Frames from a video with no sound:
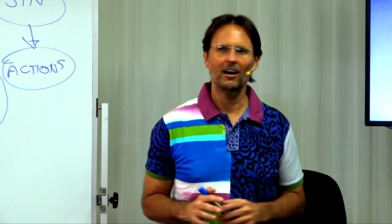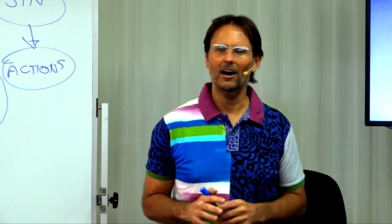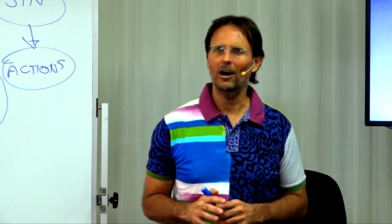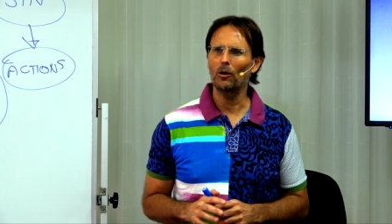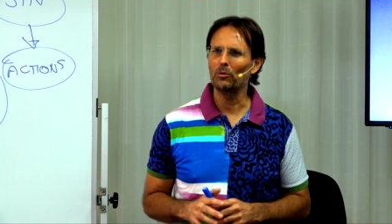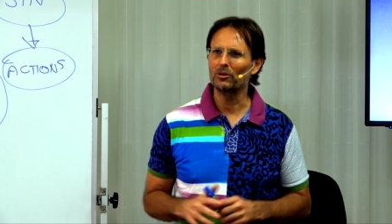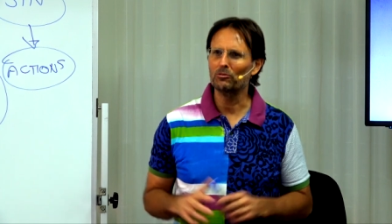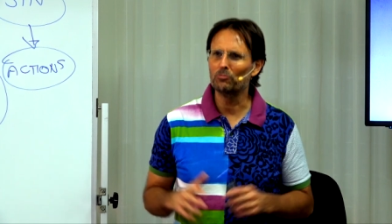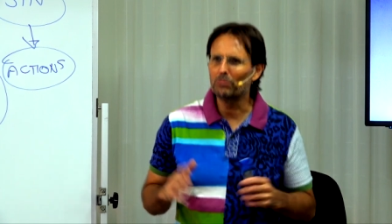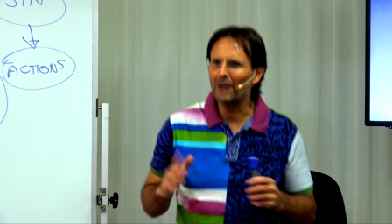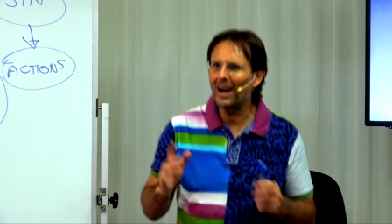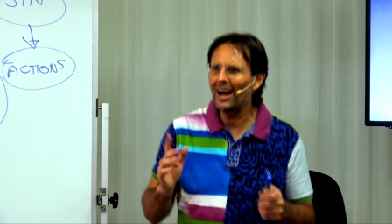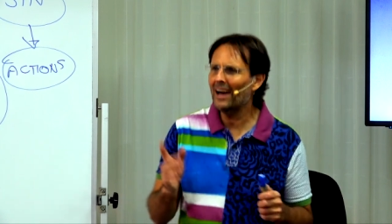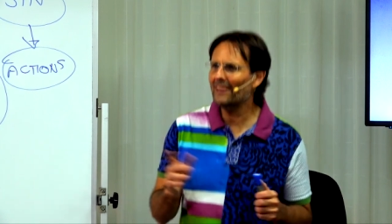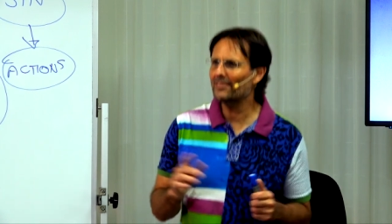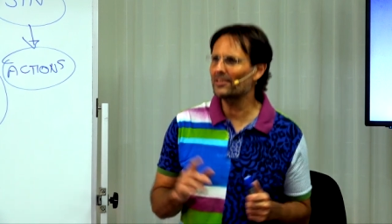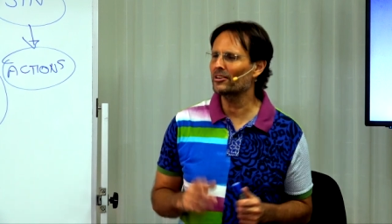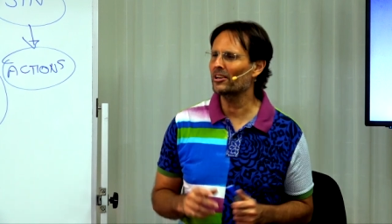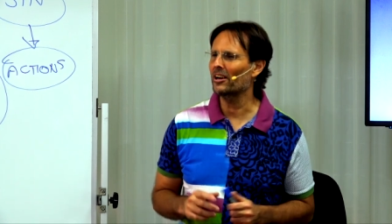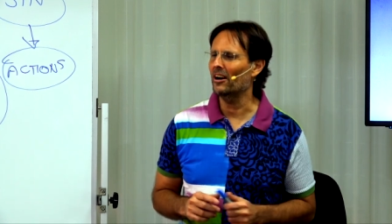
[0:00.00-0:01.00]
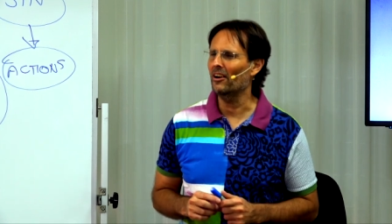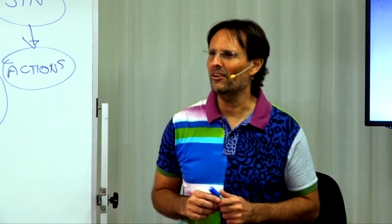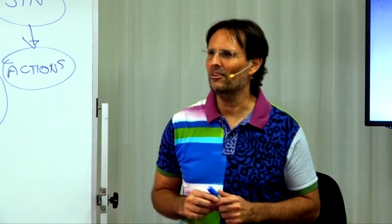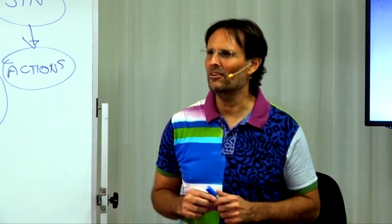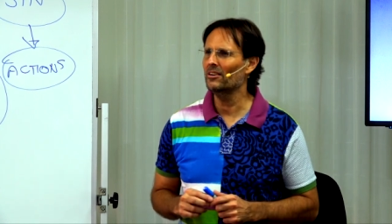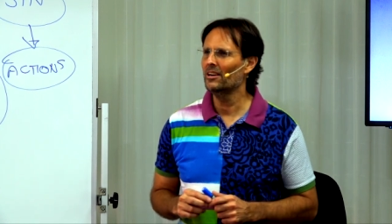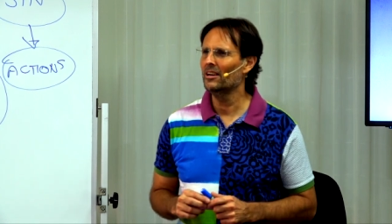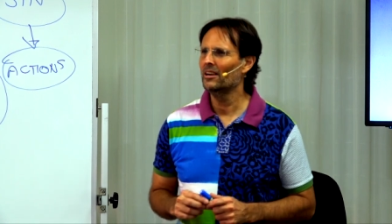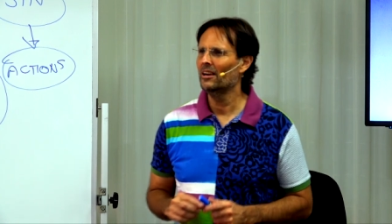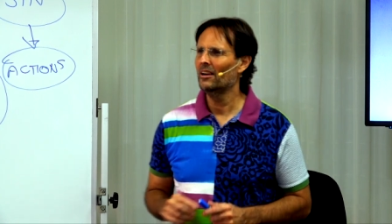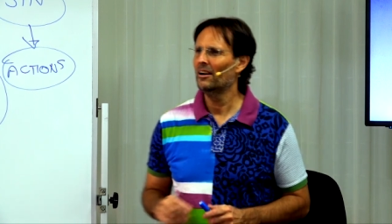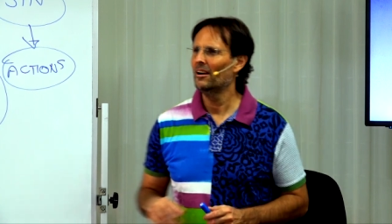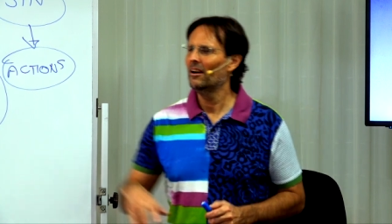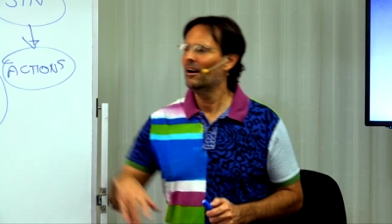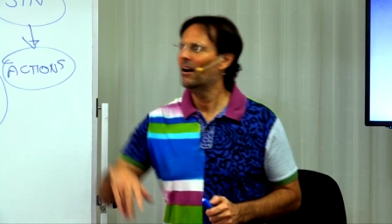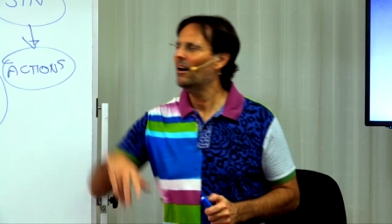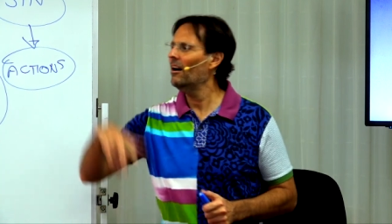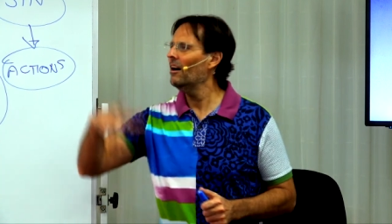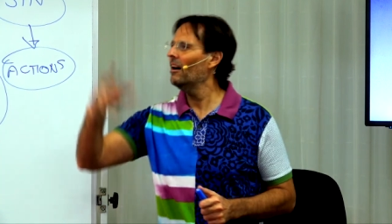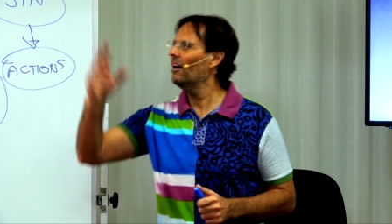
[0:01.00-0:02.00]
I would rather go,
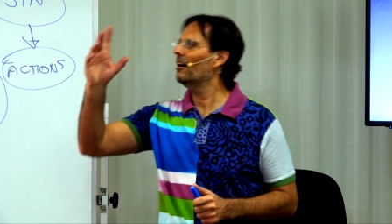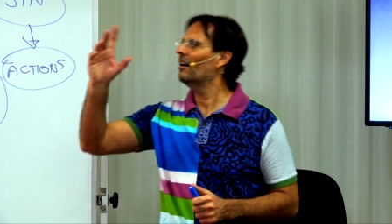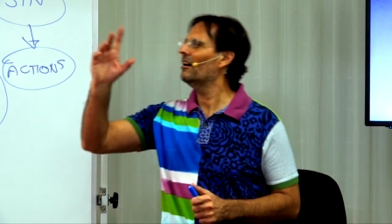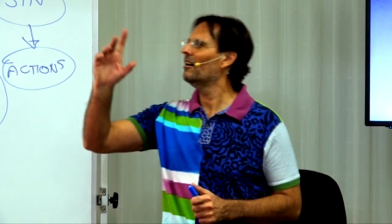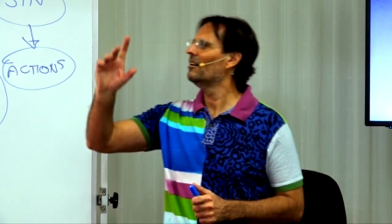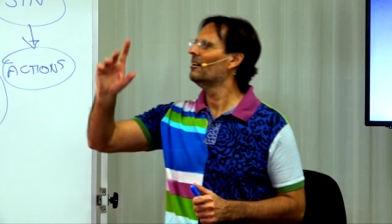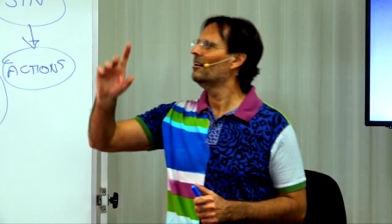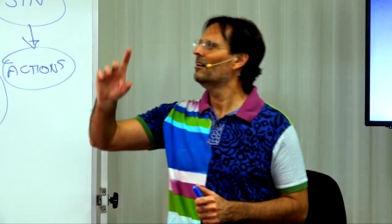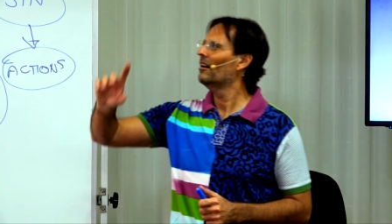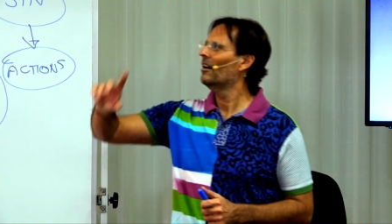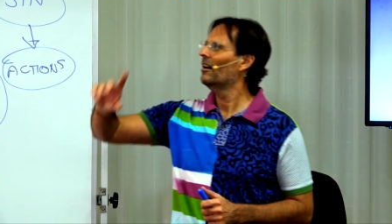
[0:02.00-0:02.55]
ah, oh,